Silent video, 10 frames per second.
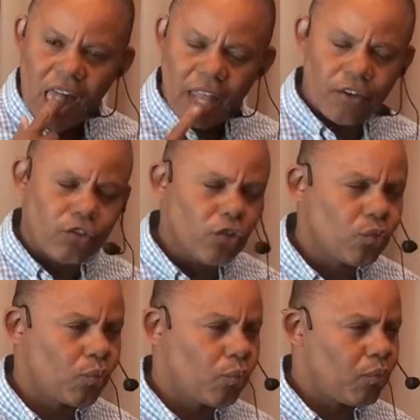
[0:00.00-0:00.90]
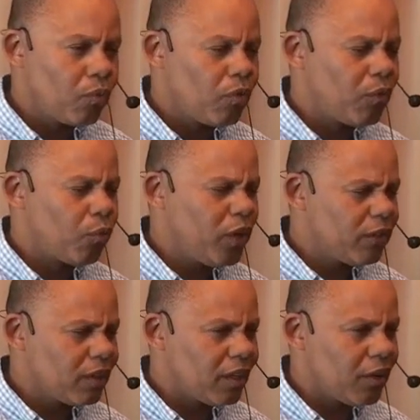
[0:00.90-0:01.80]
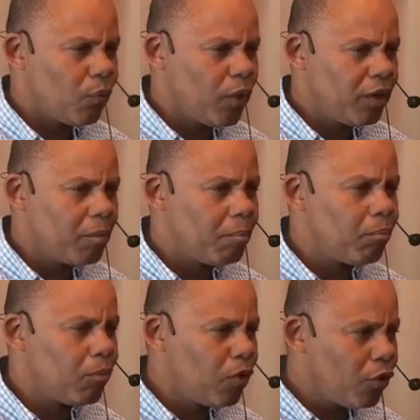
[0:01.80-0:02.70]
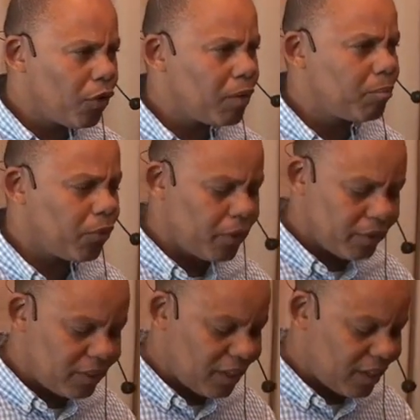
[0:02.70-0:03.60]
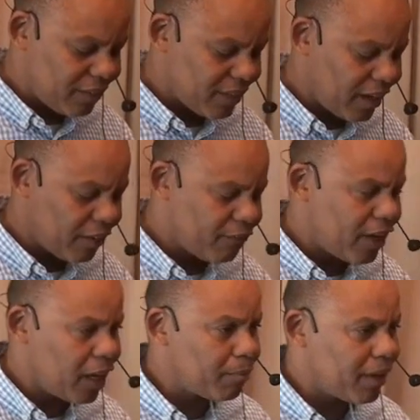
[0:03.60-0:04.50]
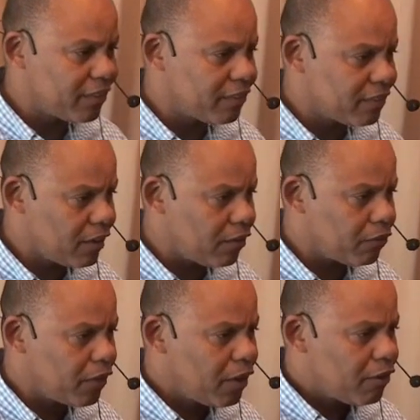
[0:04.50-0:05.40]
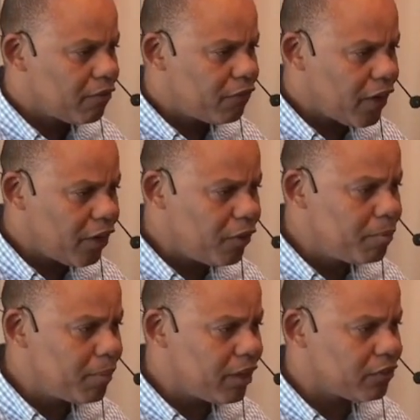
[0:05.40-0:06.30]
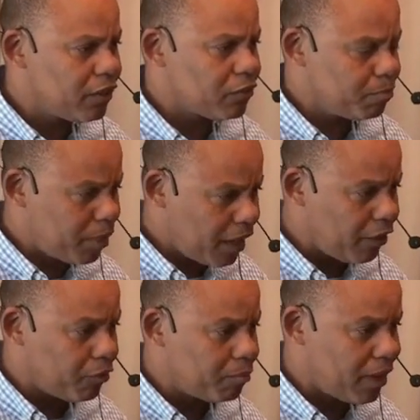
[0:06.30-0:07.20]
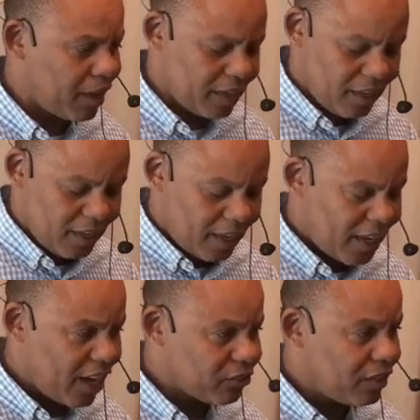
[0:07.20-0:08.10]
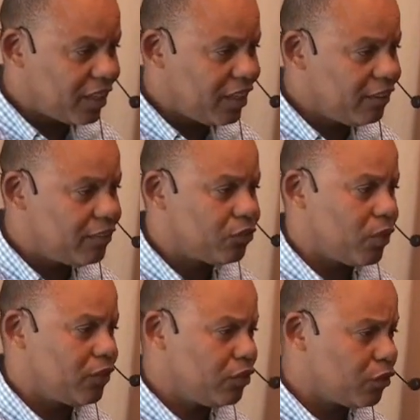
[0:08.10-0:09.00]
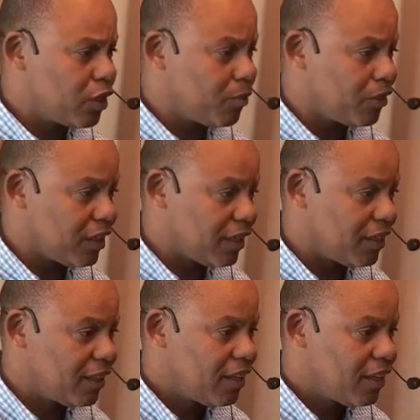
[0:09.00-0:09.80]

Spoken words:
And just recently, one of the more important things that I find myself very much inspired by actually is the transgender community.